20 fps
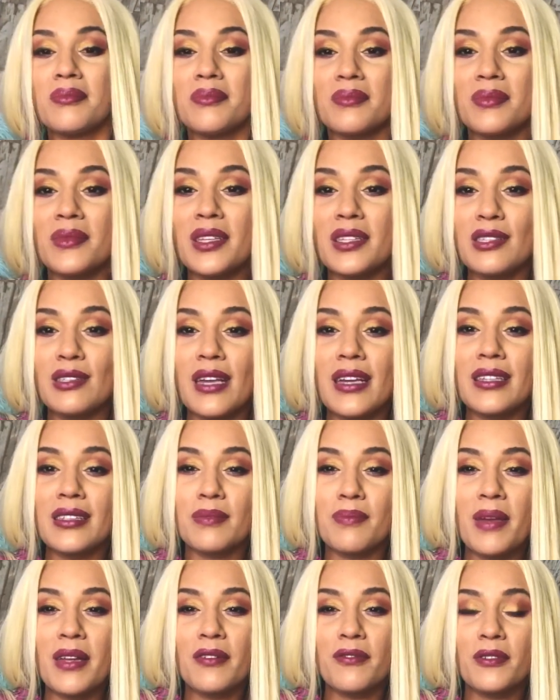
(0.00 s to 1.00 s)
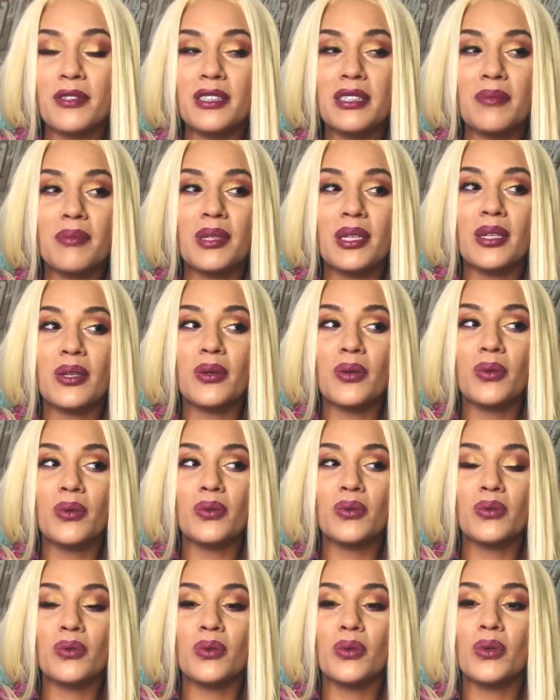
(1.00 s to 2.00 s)
It's meant for somebody
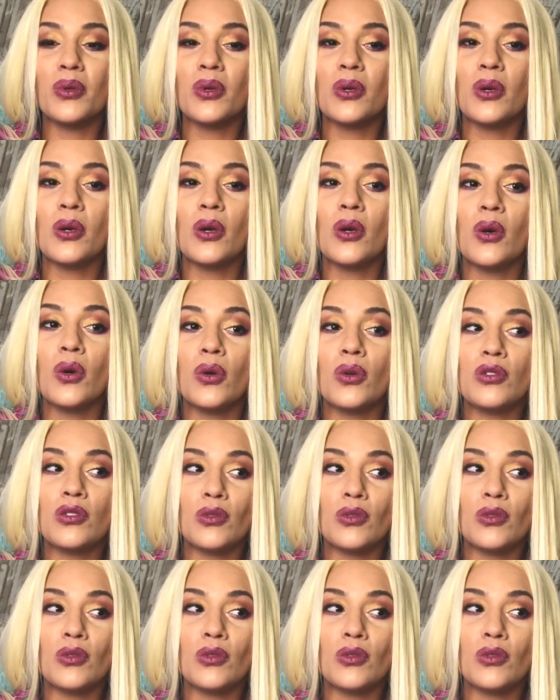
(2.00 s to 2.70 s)
who's